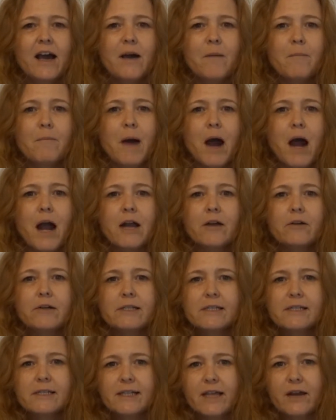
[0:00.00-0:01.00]
Myah
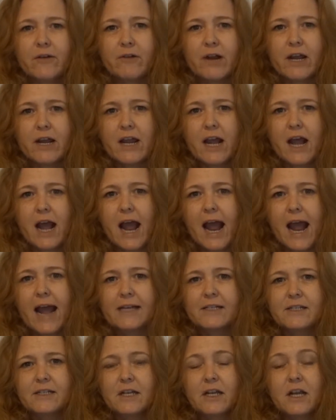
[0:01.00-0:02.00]
and Seri,
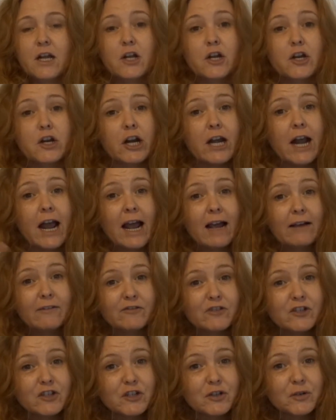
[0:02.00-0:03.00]
and you don't
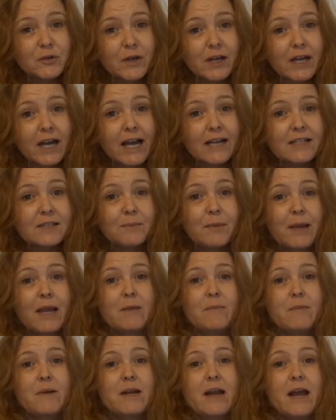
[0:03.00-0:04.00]
have to do it as
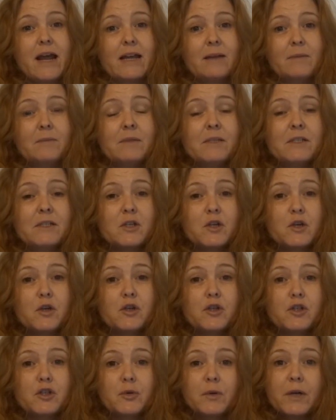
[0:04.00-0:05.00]
baby names. You
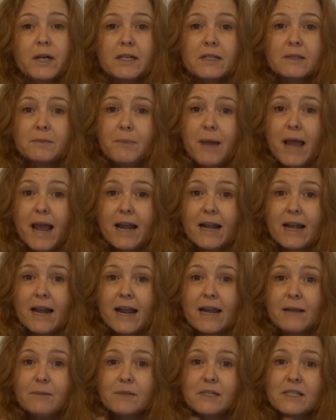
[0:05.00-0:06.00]
could do it as pet
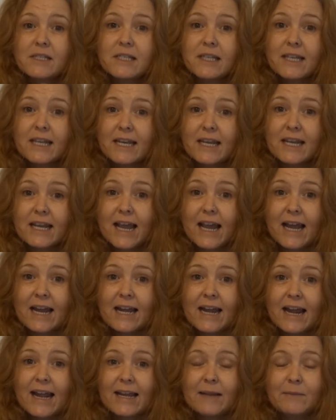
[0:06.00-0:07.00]
names, as kitty cat
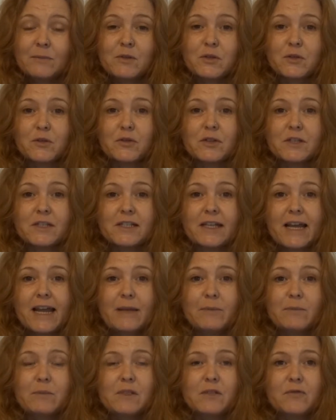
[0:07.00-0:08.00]
names, or as
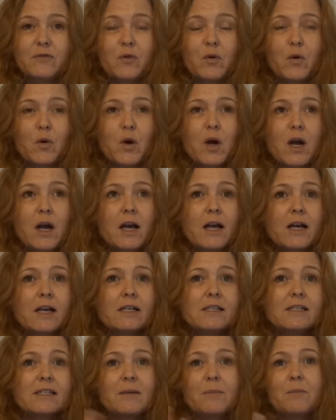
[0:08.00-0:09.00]
names for
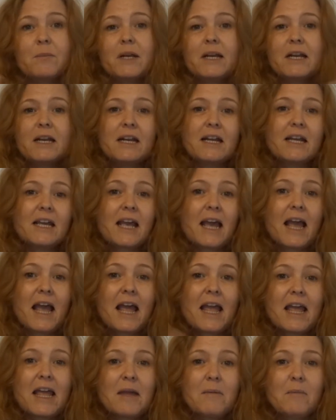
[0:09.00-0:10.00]
somebody in a
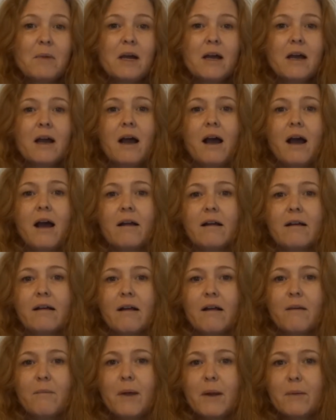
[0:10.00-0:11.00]
game. I don't
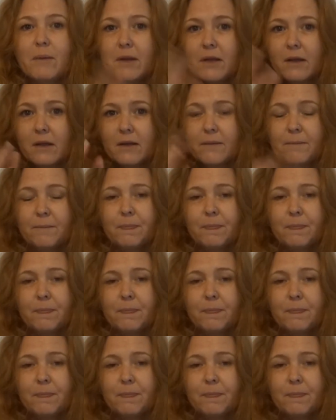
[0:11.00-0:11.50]
know, maybe.